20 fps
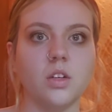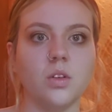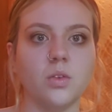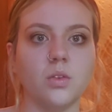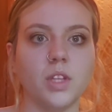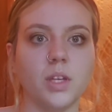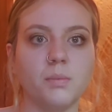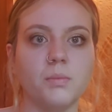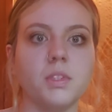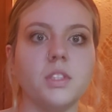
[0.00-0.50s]

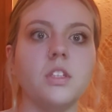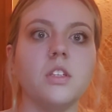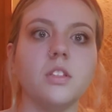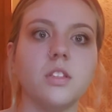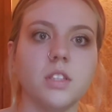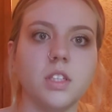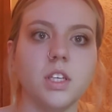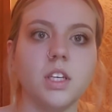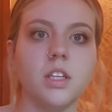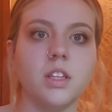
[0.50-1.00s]
them still
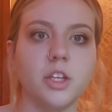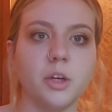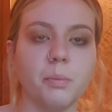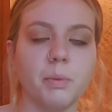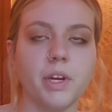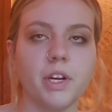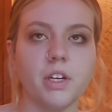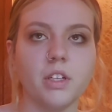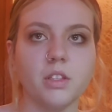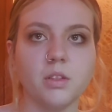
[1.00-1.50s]
seeing their
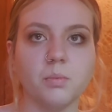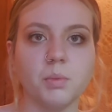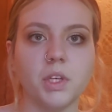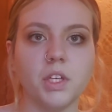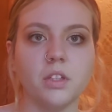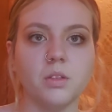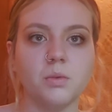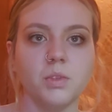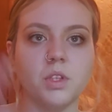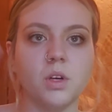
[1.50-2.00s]
parents,
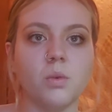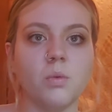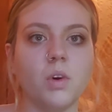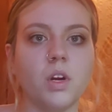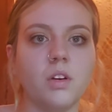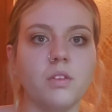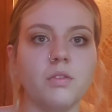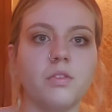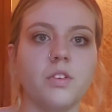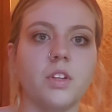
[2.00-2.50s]
because we don't
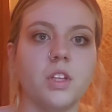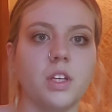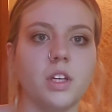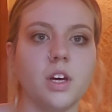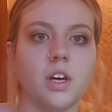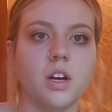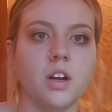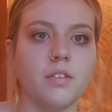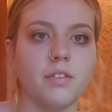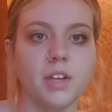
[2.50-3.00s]
want to fully
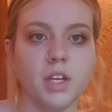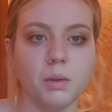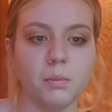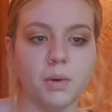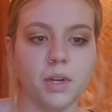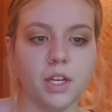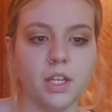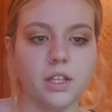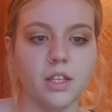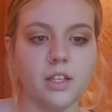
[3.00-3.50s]
cut off
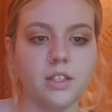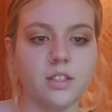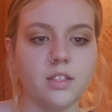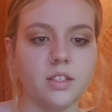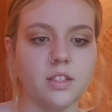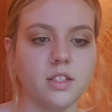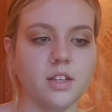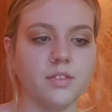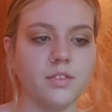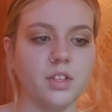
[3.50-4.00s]
anybody. That's
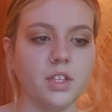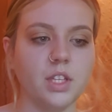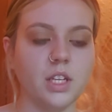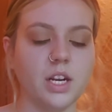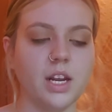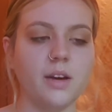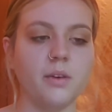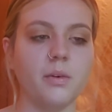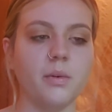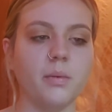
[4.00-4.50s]
definitely
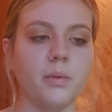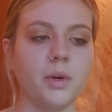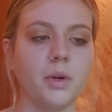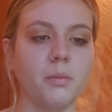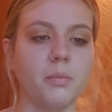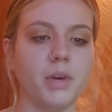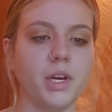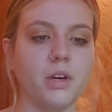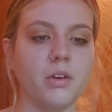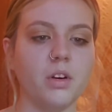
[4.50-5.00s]
not what we're
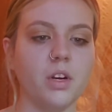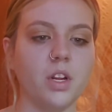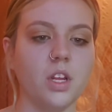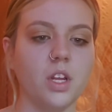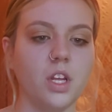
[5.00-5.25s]
about.